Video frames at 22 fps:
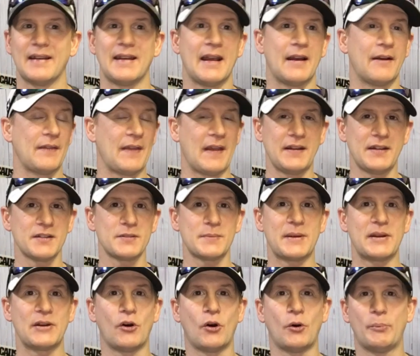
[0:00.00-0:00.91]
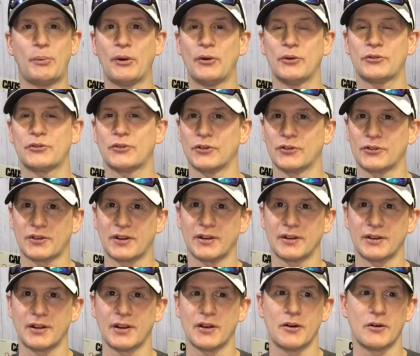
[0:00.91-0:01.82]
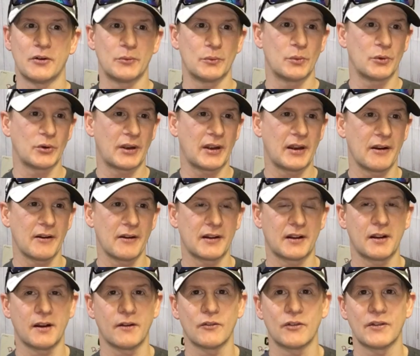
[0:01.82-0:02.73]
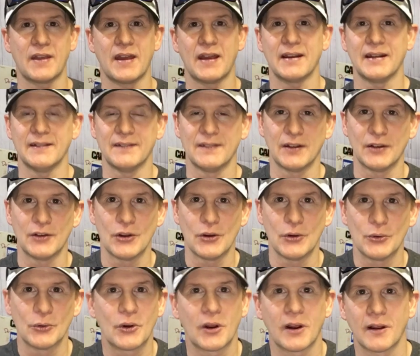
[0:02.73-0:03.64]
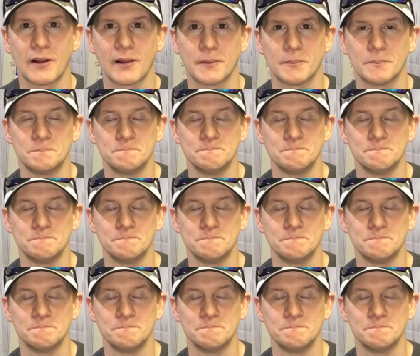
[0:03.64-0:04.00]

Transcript: Now, that doesn't mean all posters can go, and we'll carry, cover that in the no column.